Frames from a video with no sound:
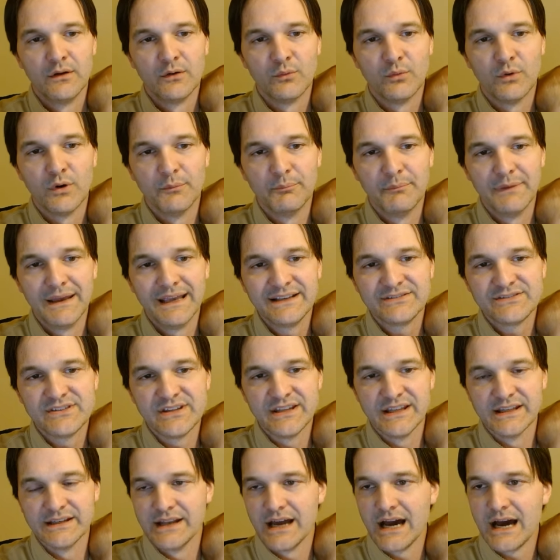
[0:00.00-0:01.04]
what makes
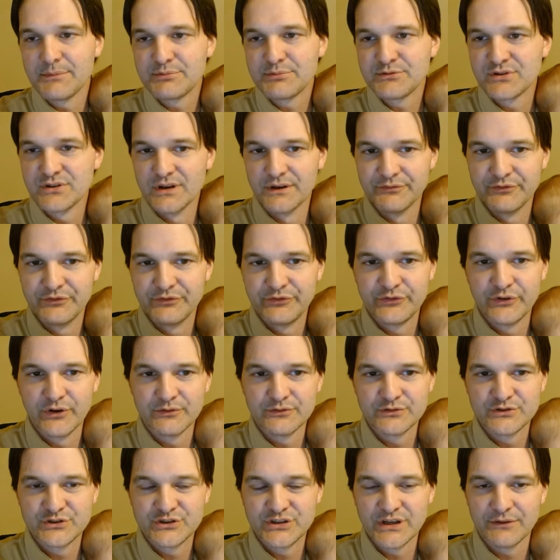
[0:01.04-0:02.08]
the adoption of
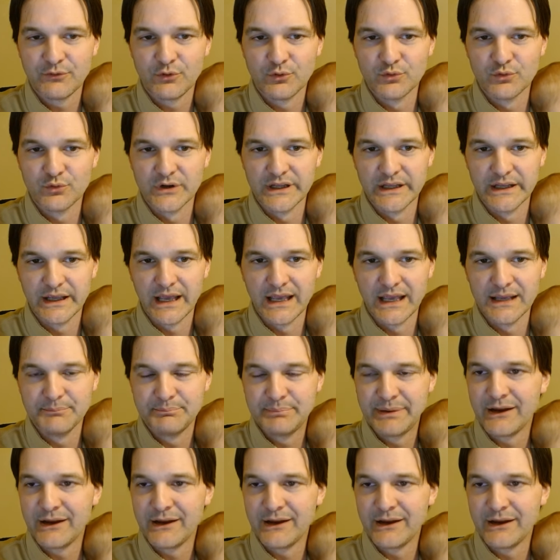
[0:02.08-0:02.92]
chivalry a